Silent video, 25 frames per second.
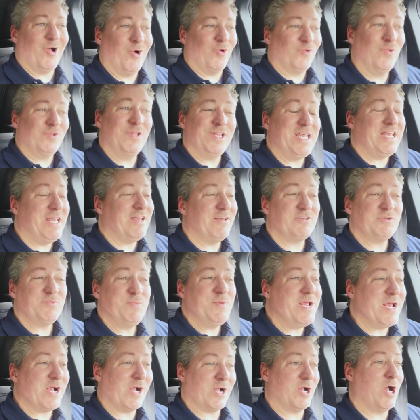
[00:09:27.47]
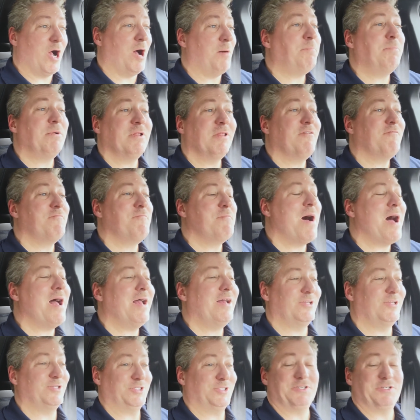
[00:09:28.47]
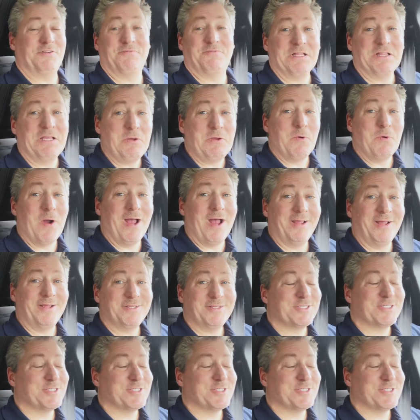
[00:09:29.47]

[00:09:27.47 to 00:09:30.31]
only gives me a couple of miles of leeway.